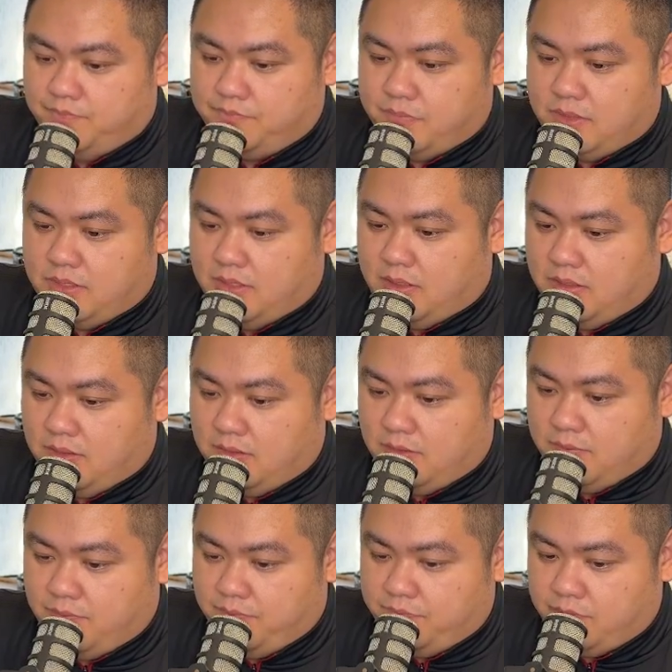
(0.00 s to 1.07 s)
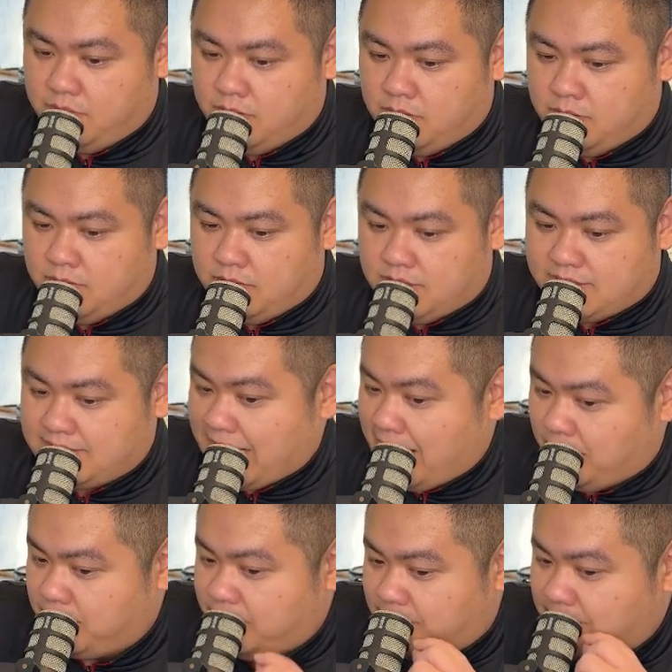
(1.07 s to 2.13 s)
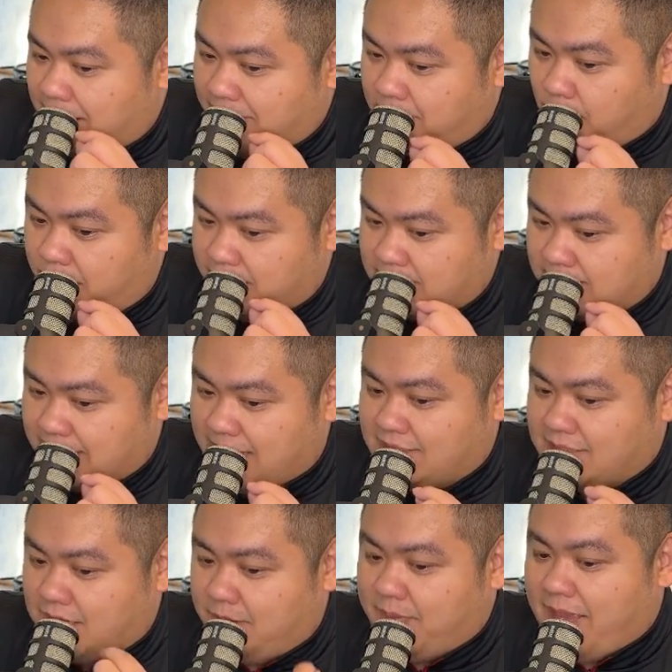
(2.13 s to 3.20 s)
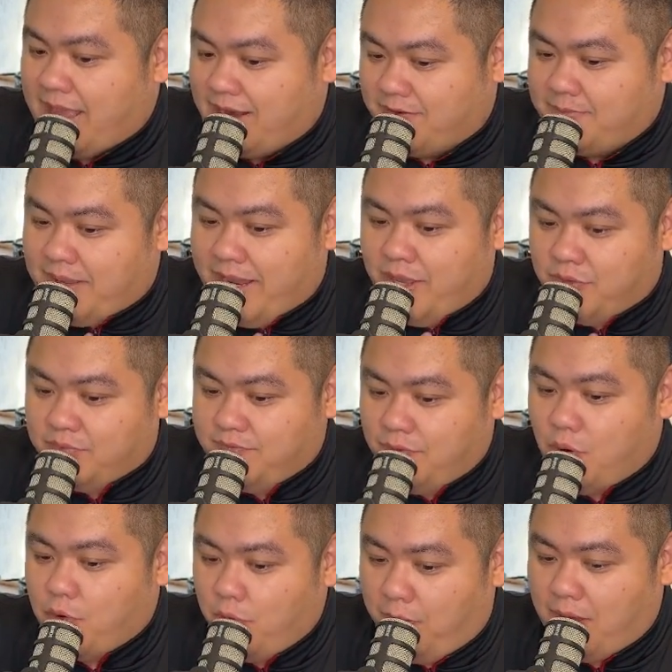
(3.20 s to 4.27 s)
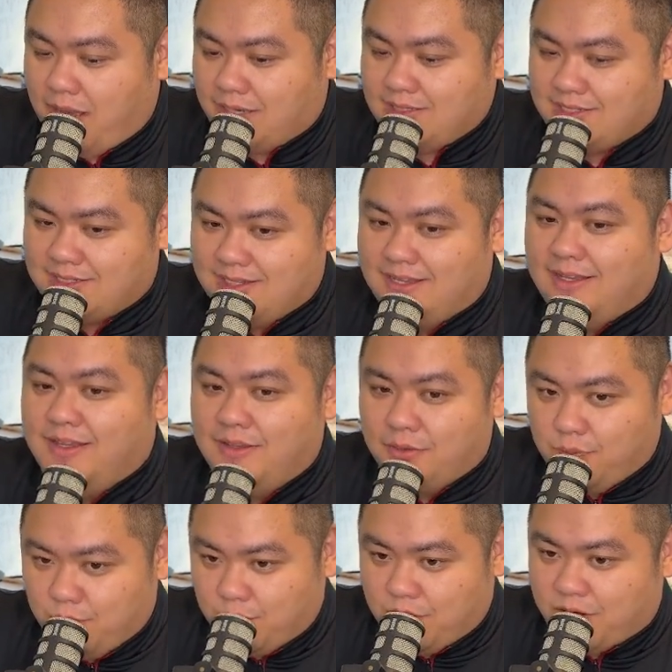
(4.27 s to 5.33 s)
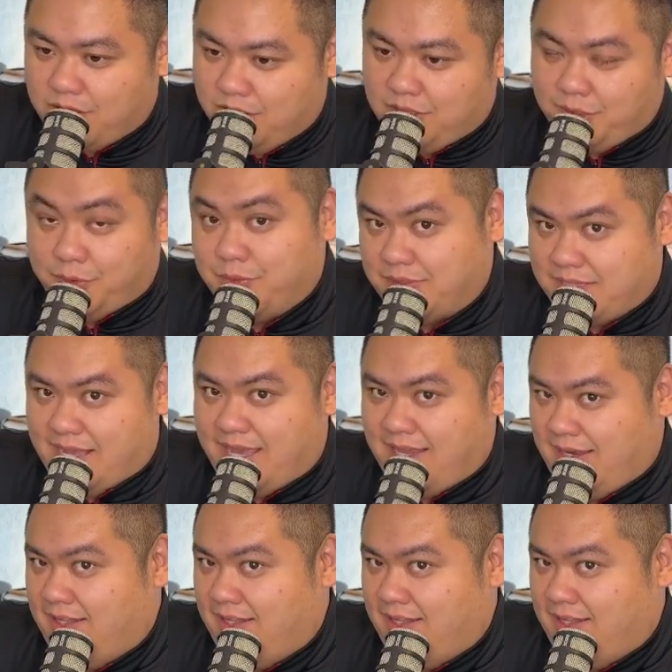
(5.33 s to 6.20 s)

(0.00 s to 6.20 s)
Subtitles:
the sound of my voice that's coming out of my own vocal box, we're going to lose that.